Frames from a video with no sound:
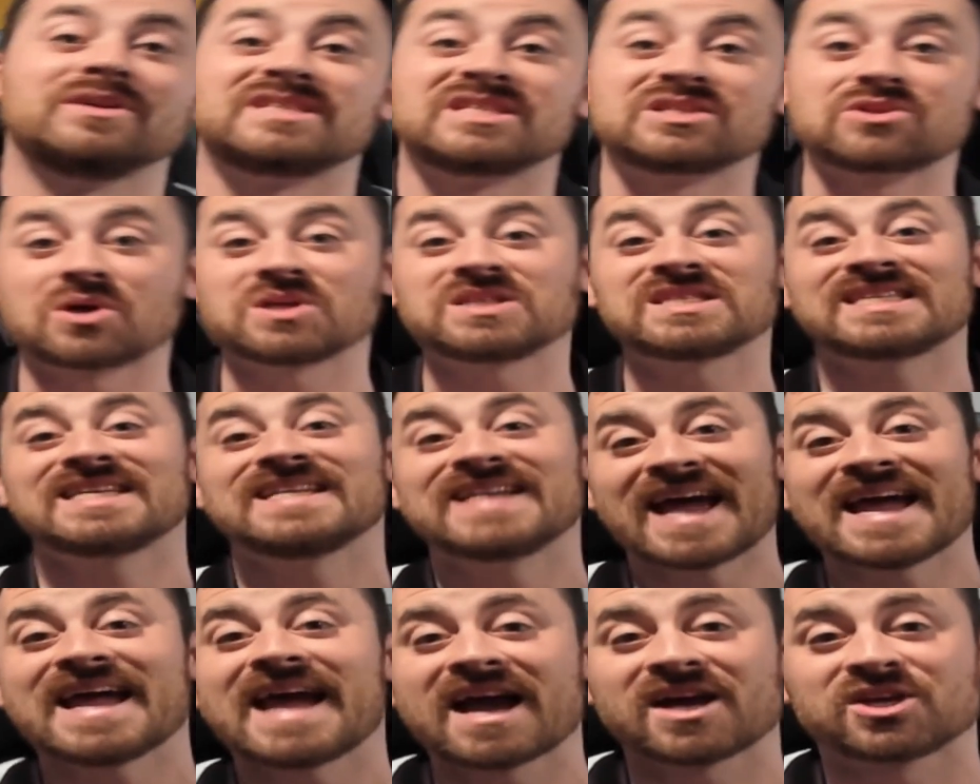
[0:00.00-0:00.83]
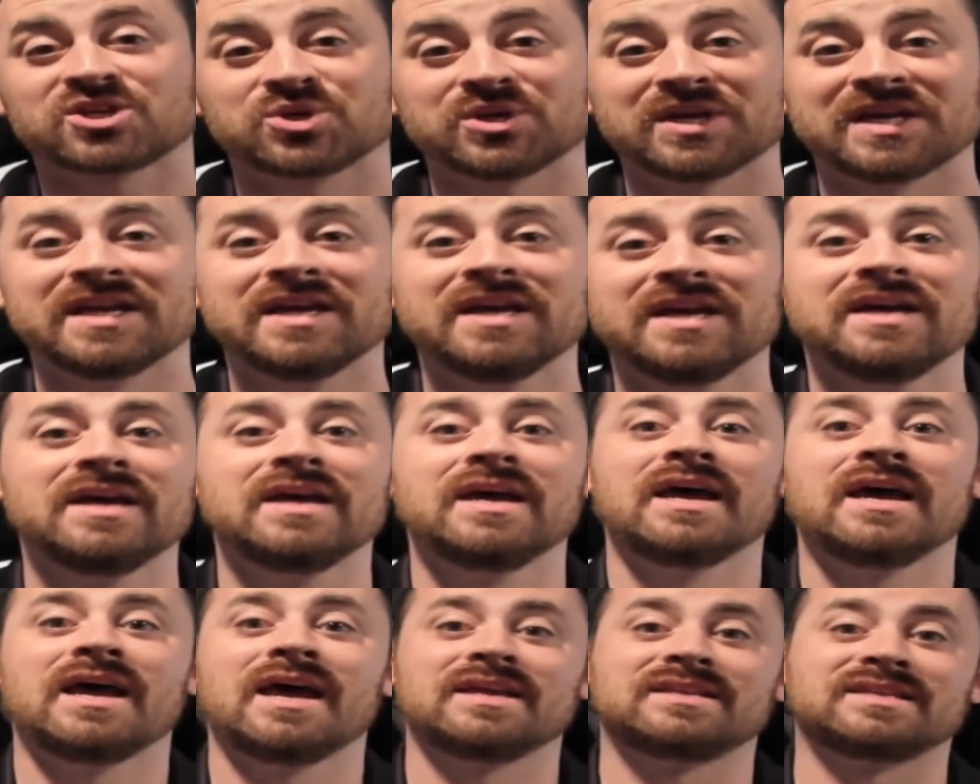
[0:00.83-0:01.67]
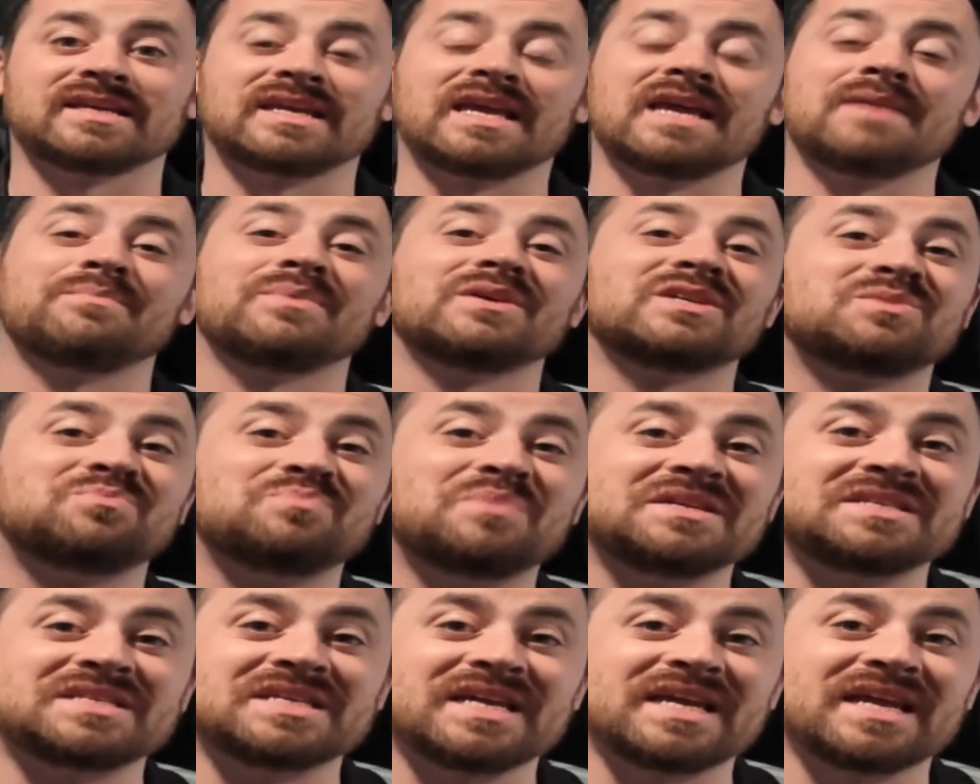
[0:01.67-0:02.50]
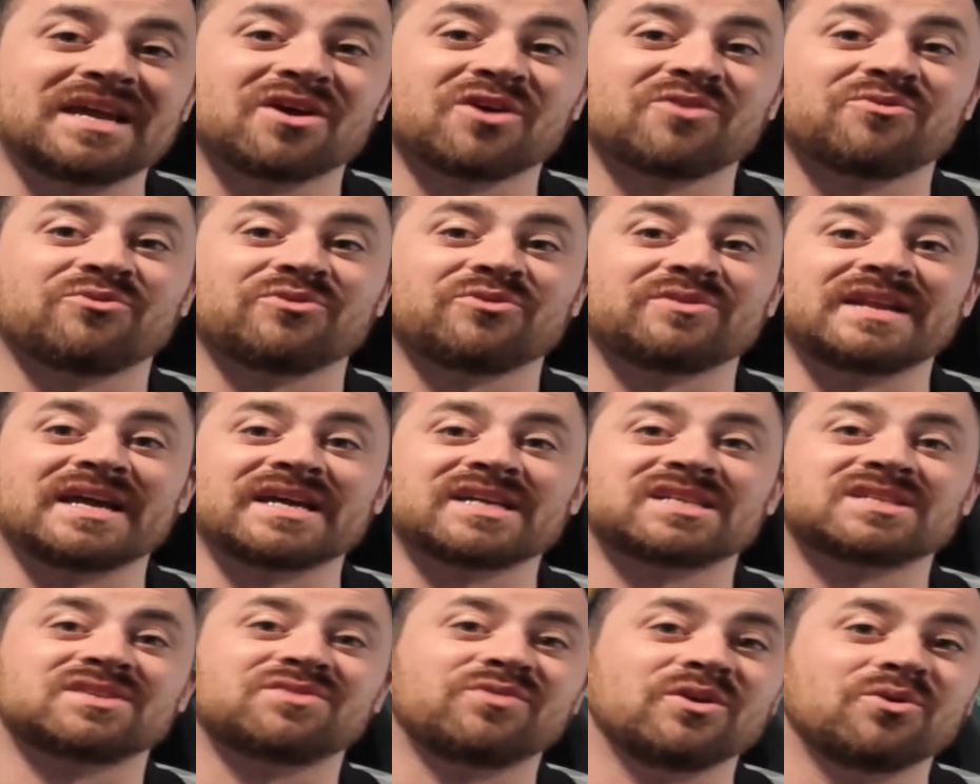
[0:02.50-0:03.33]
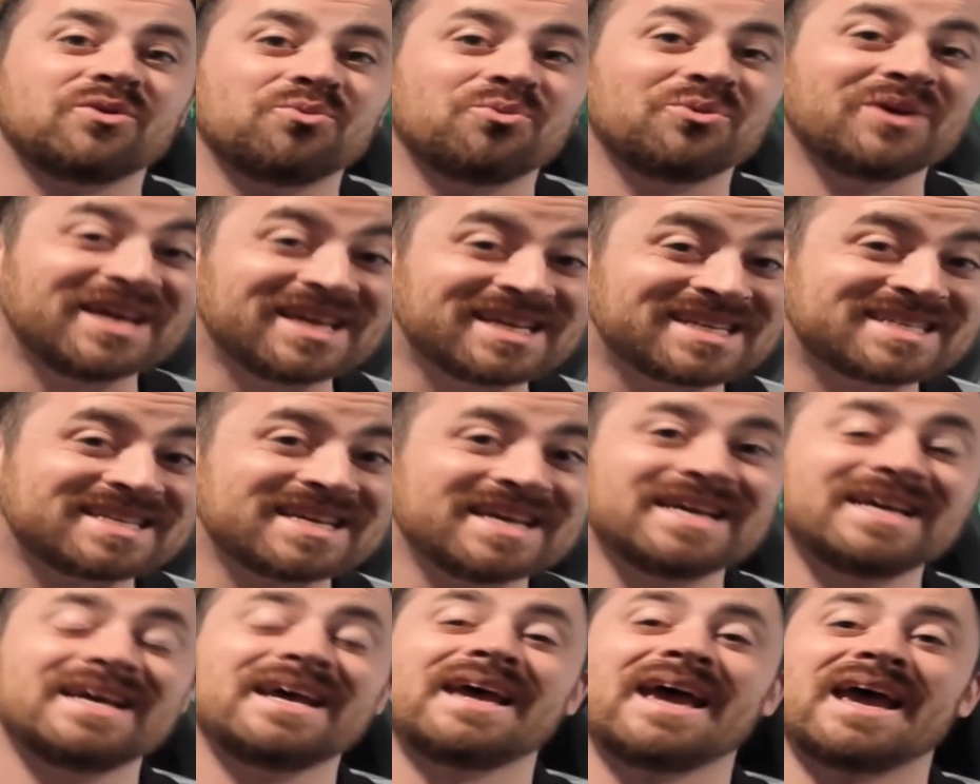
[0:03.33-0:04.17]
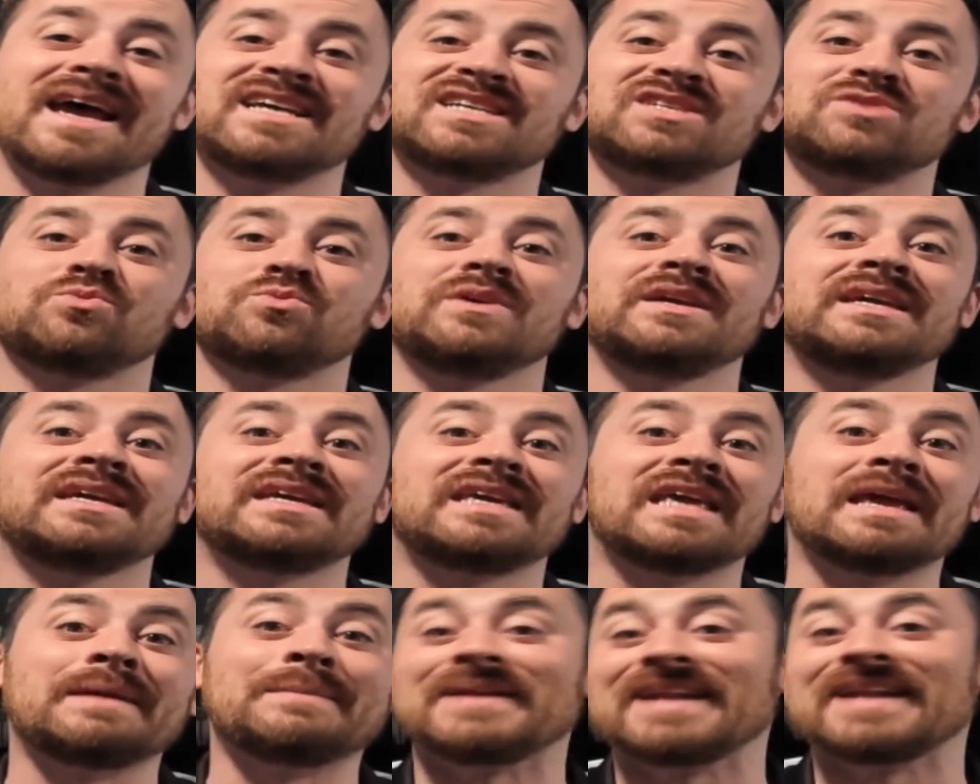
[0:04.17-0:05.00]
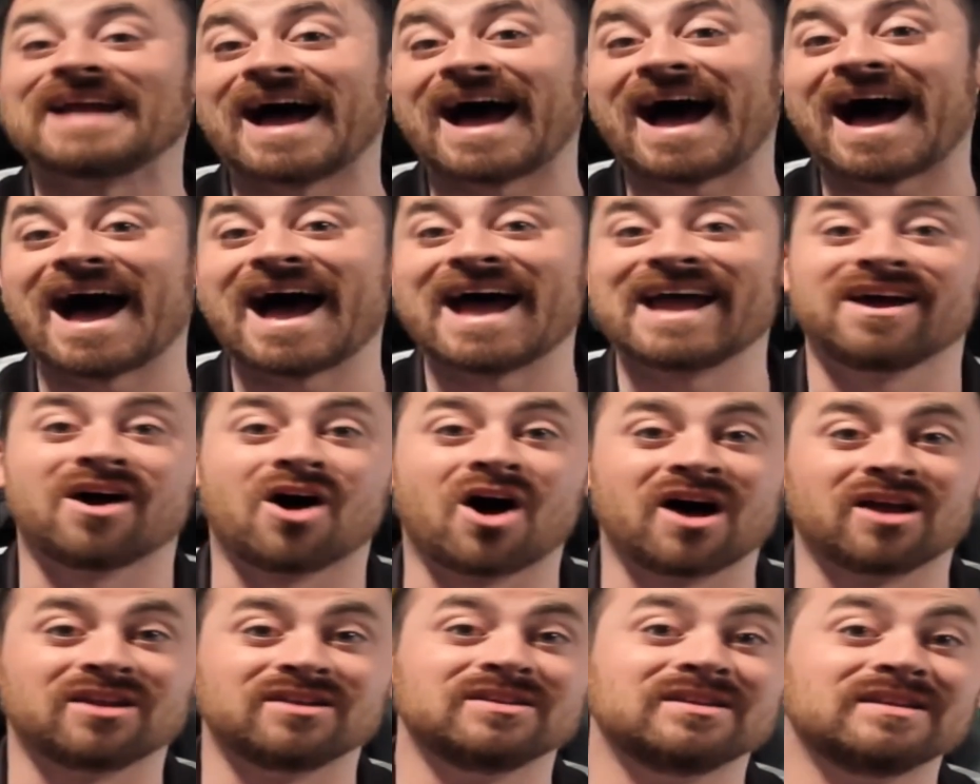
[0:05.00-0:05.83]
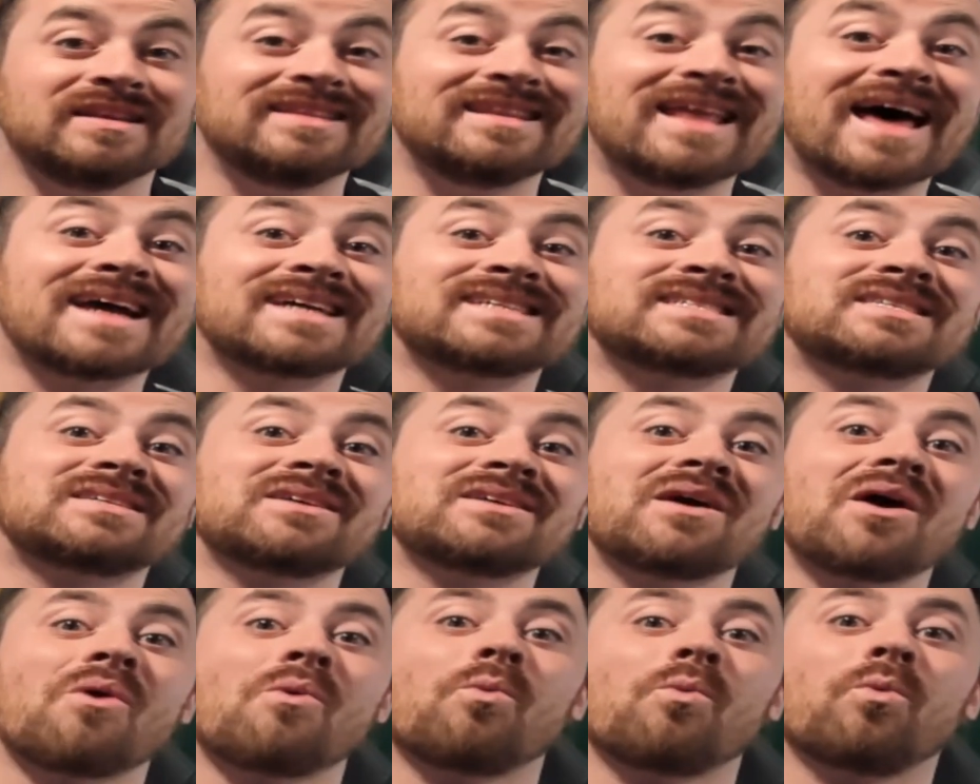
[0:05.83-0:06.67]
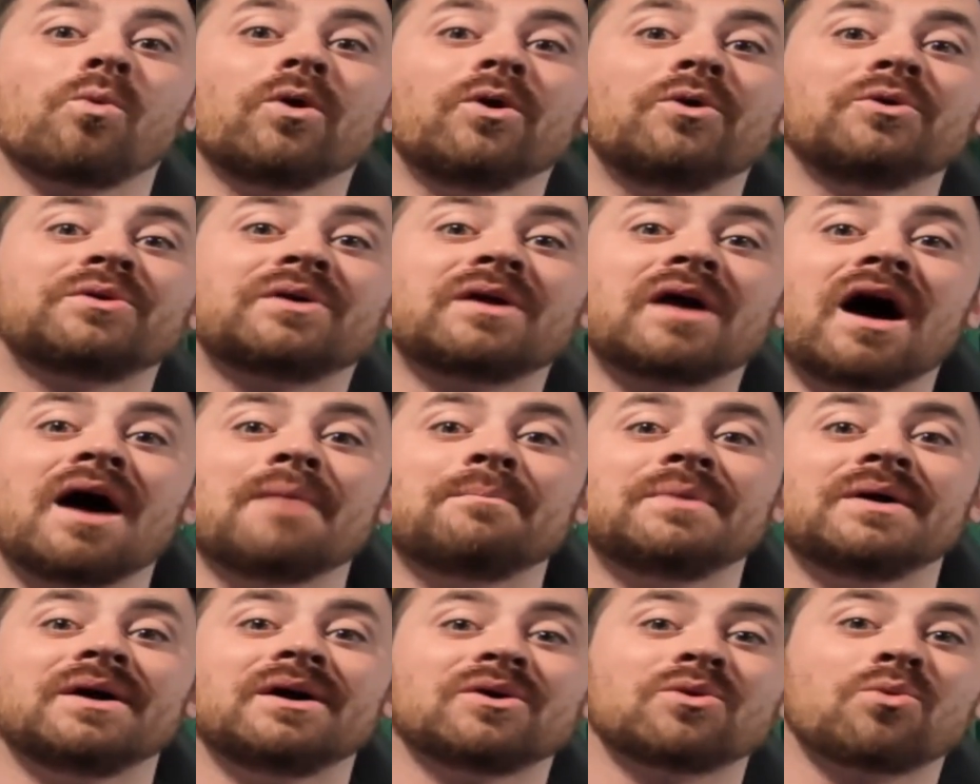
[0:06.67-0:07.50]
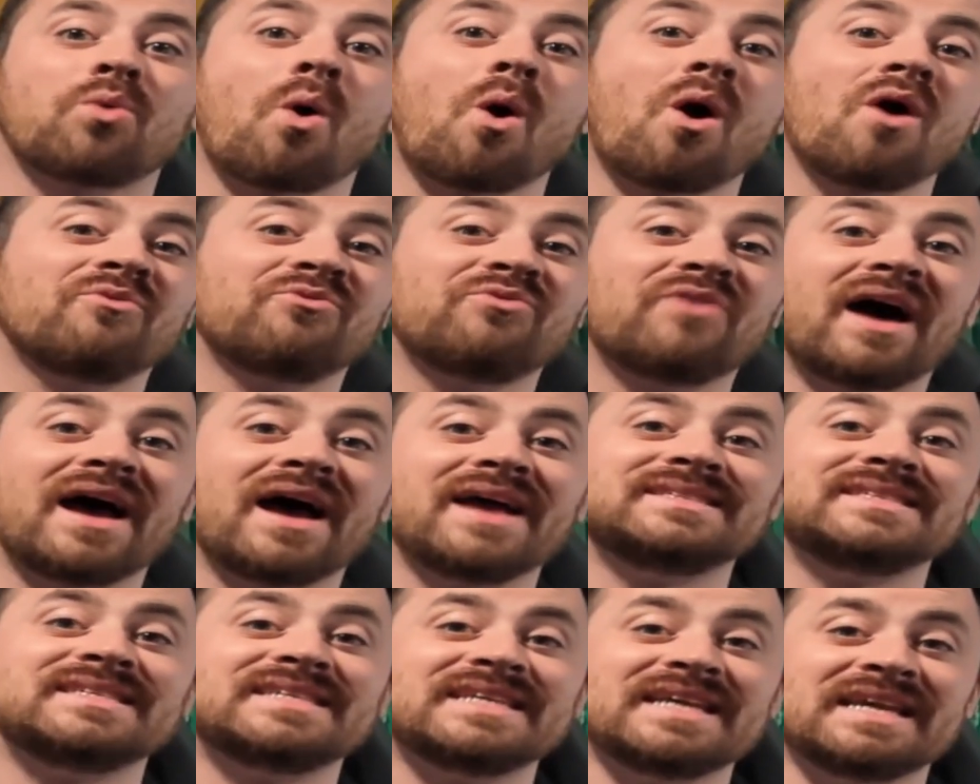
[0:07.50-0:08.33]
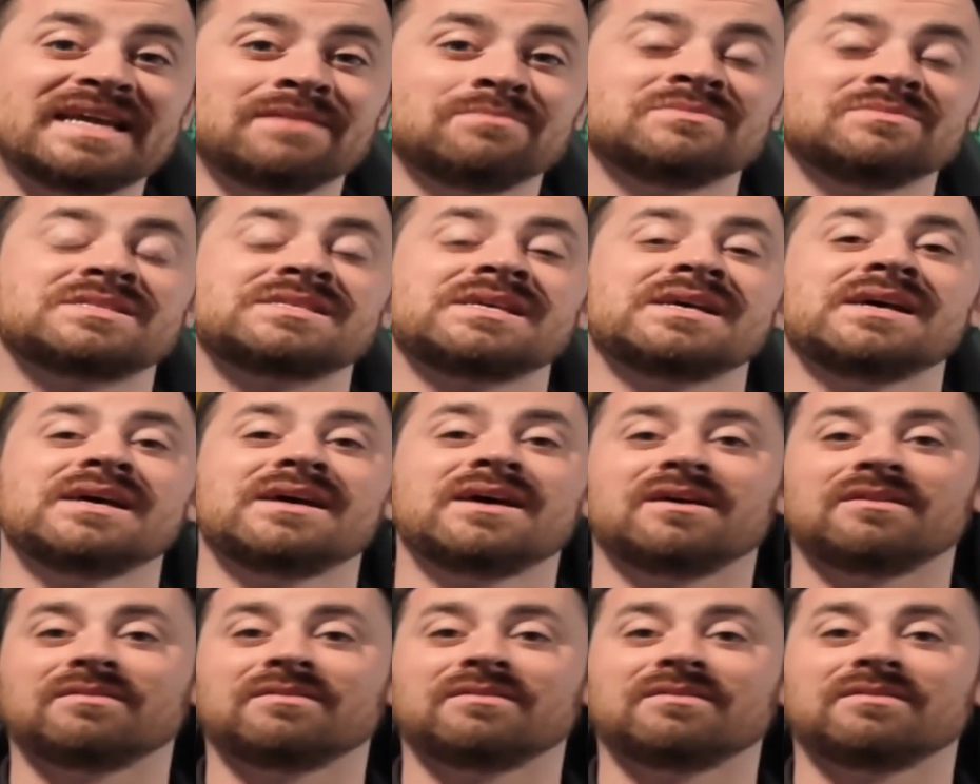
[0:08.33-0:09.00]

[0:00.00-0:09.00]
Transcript: It starts today, actually, to keep us busy here for the next few weeks as we keep an eye on next World Cup qualified teams.